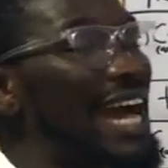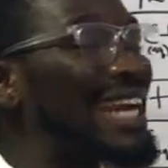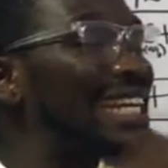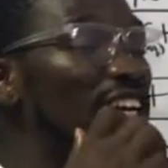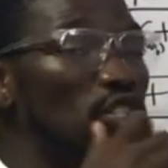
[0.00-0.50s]

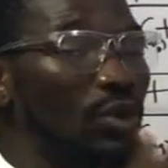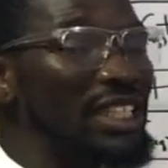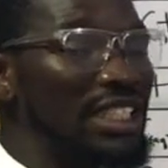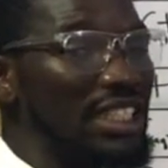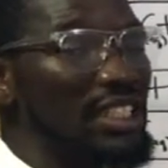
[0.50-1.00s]
And not
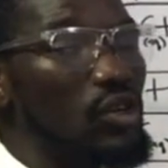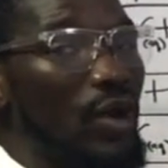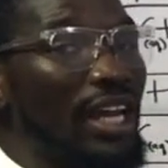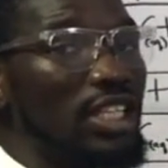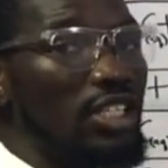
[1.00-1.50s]
one thing,
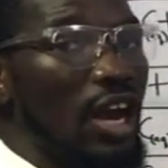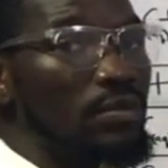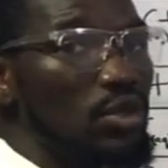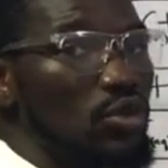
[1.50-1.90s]
when it comes